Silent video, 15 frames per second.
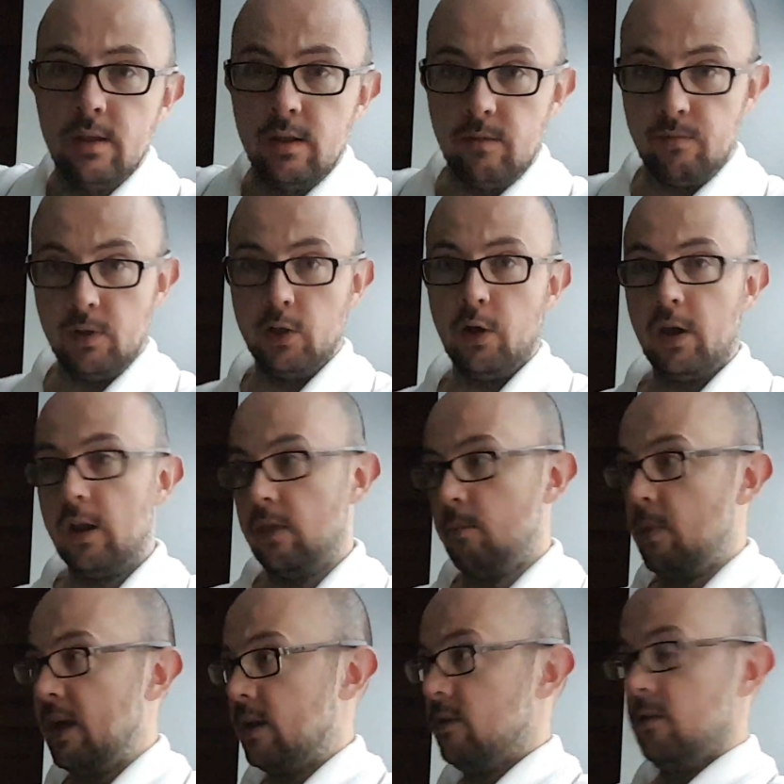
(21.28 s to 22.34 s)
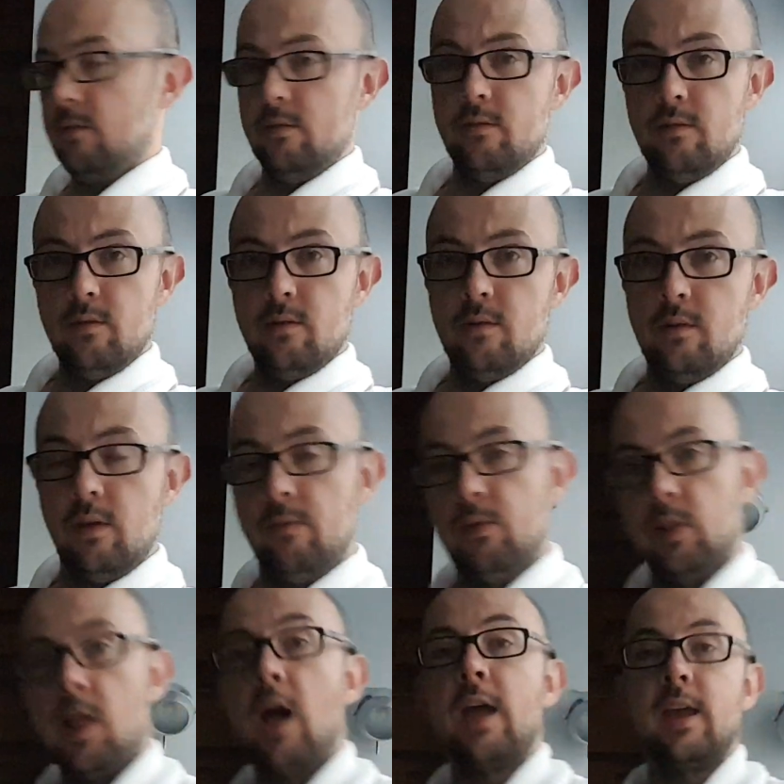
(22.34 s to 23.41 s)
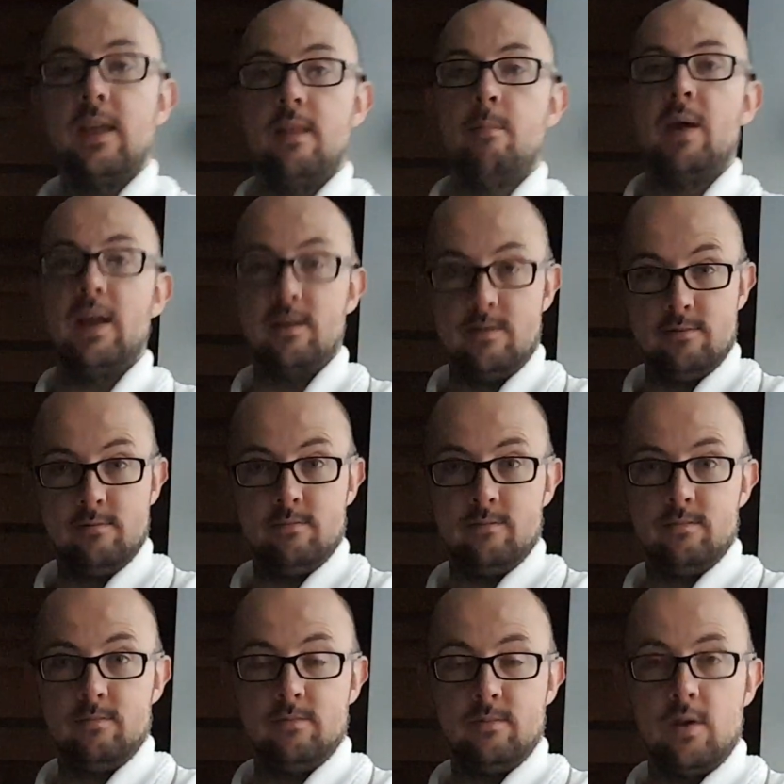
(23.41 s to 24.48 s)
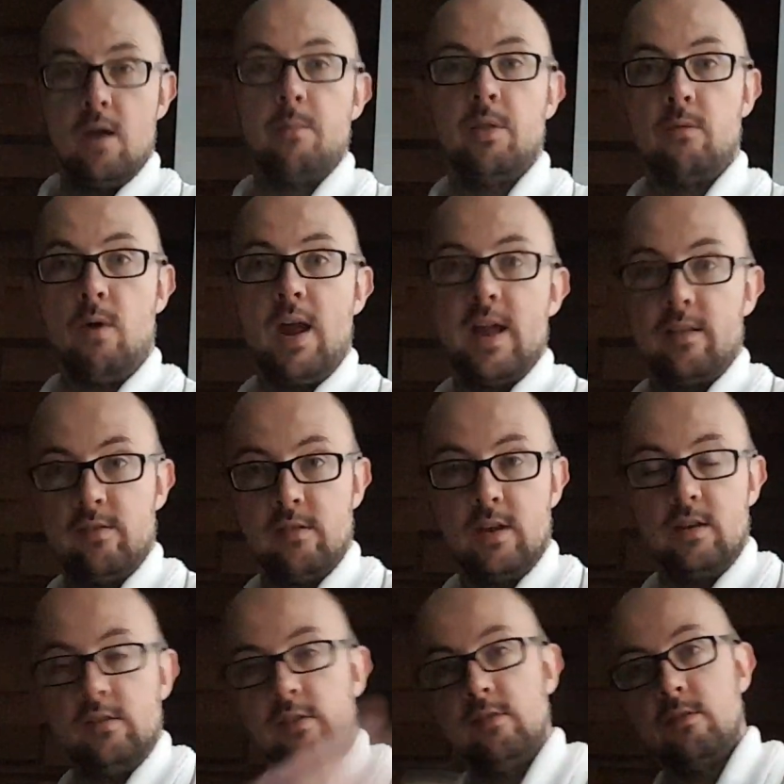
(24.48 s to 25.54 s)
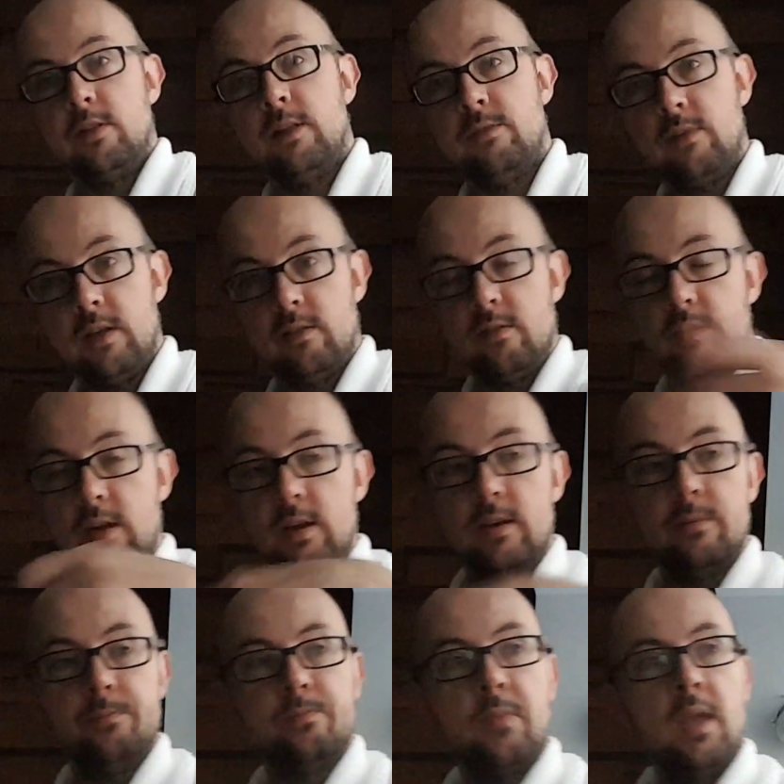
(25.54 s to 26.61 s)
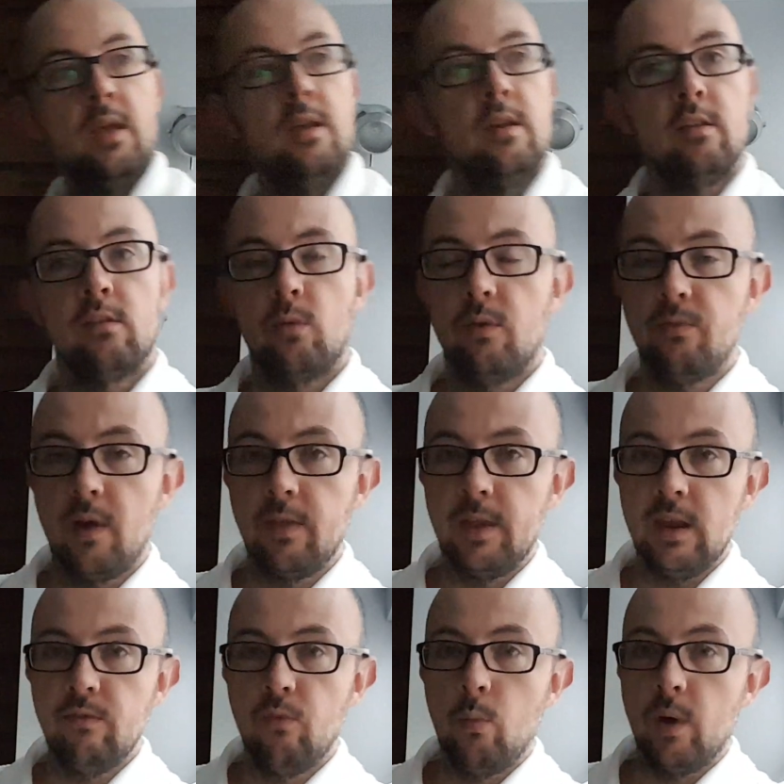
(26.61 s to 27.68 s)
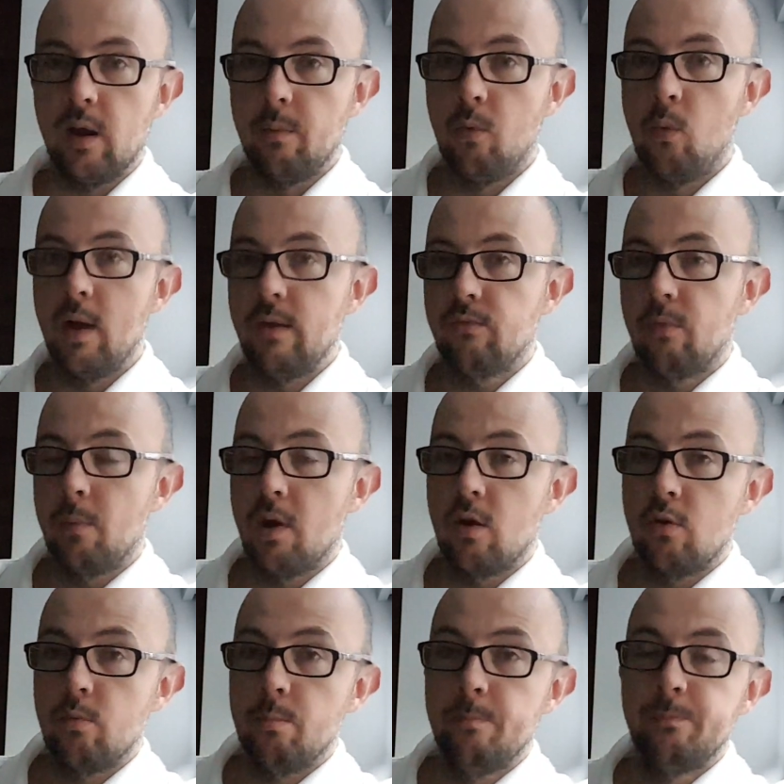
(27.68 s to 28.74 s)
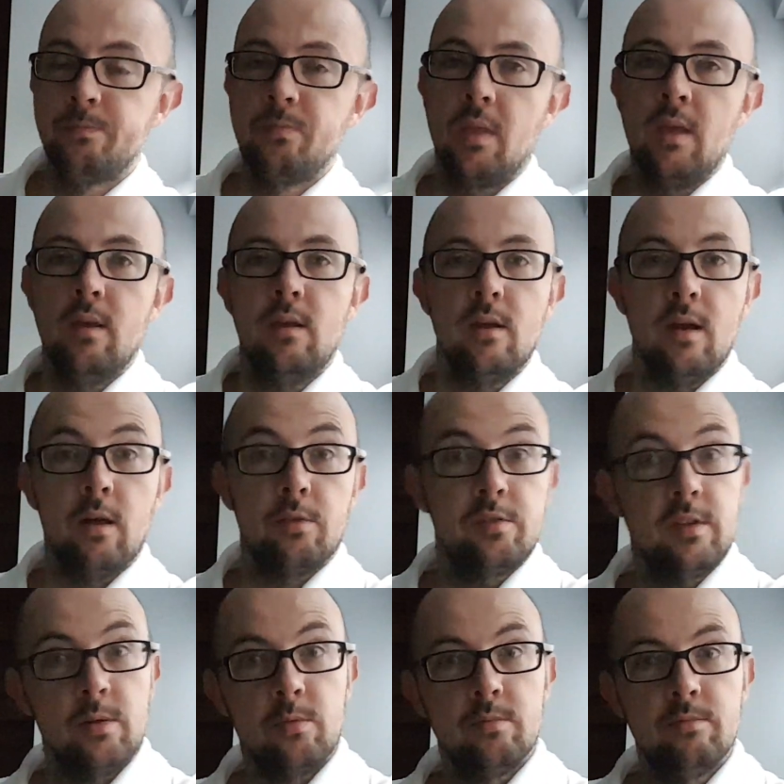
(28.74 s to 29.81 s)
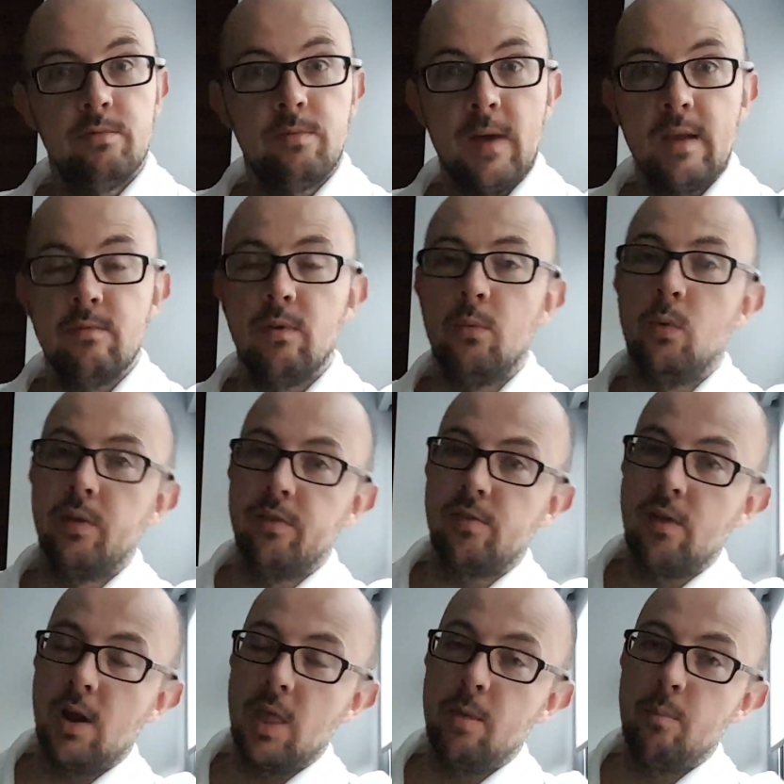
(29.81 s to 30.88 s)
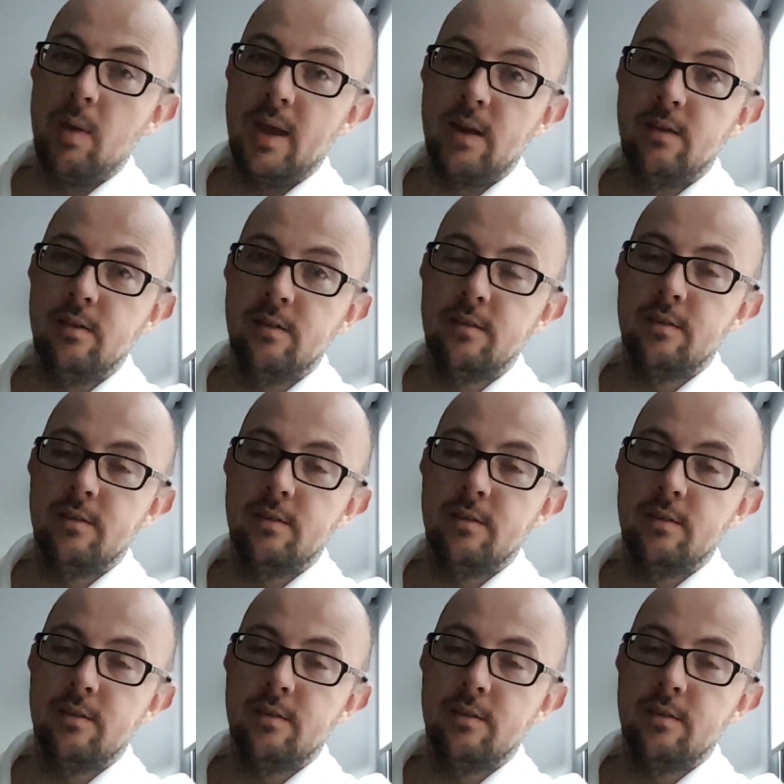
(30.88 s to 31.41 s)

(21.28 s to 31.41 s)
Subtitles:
if you're looking at the bed, if you're lying in the bed, I'm on the right-hand side, she's on the left-hand side. So I find that even when I'm away from home, I'll still favor one side of the bed